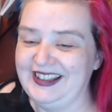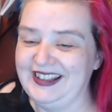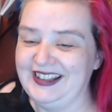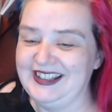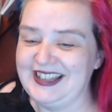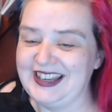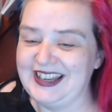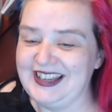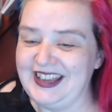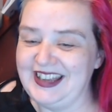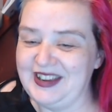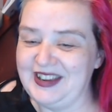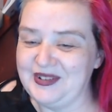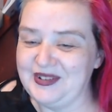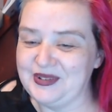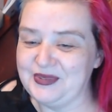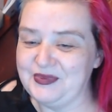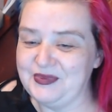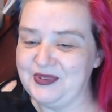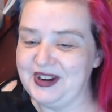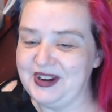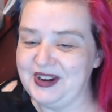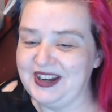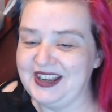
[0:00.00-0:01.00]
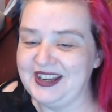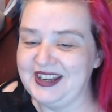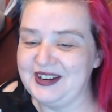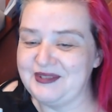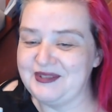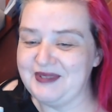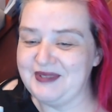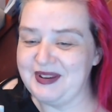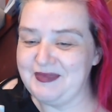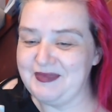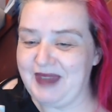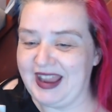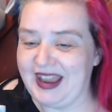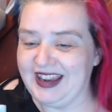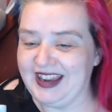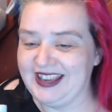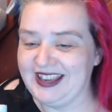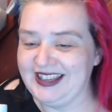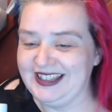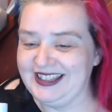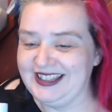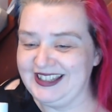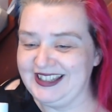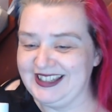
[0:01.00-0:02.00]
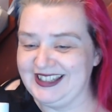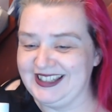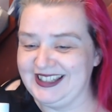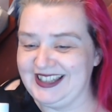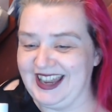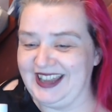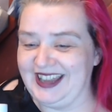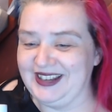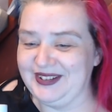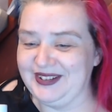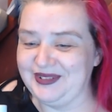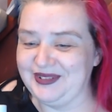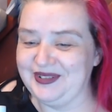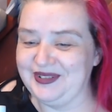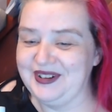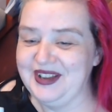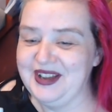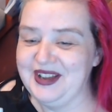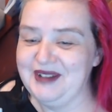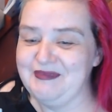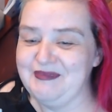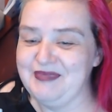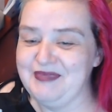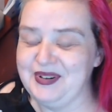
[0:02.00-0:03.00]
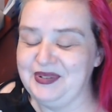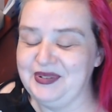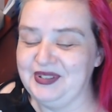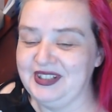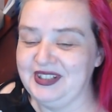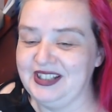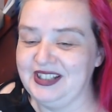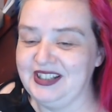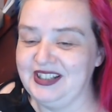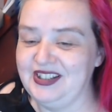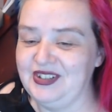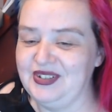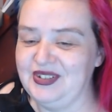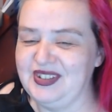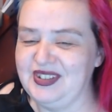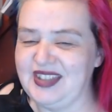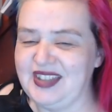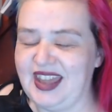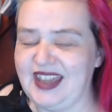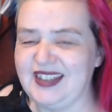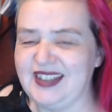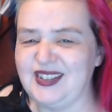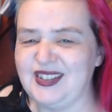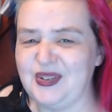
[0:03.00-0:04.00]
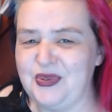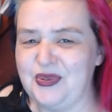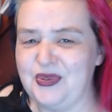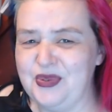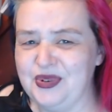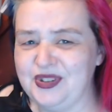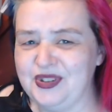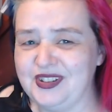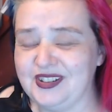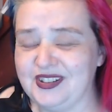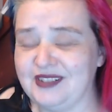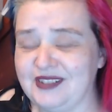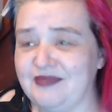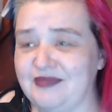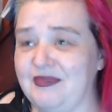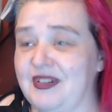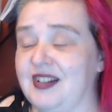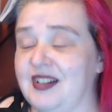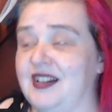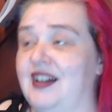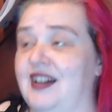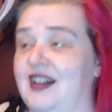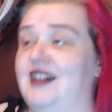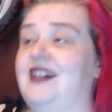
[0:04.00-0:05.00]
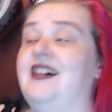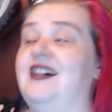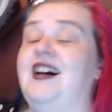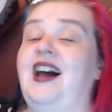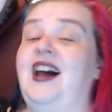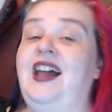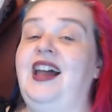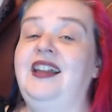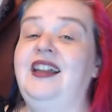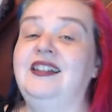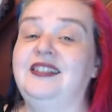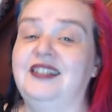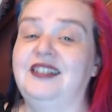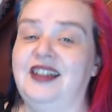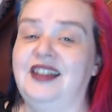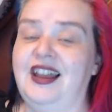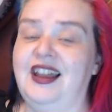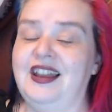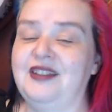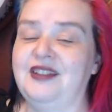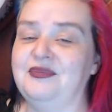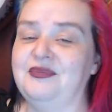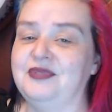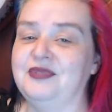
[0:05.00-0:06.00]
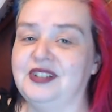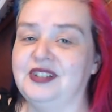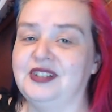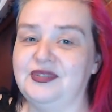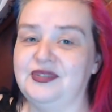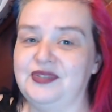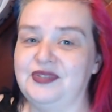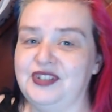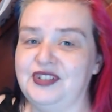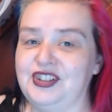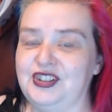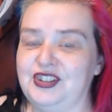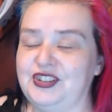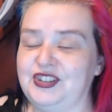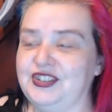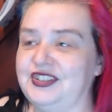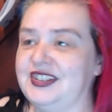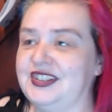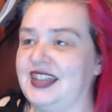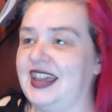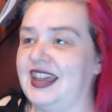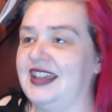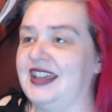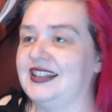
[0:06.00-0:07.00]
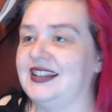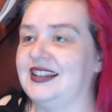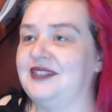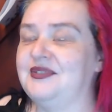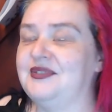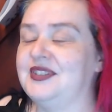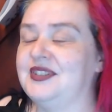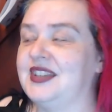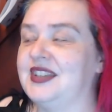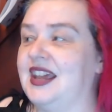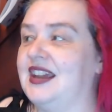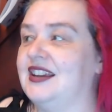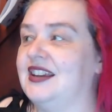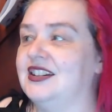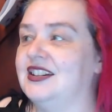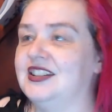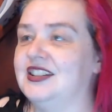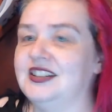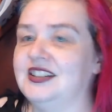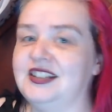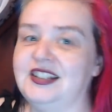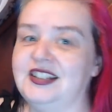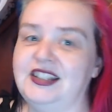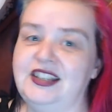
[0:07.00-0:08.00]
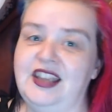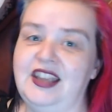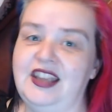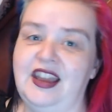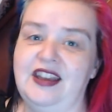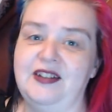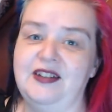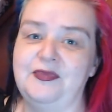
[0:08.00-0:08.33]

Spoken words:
Danielle's working her way back into the saddle, building a new set. Awesome. I would love a new set. I was actually,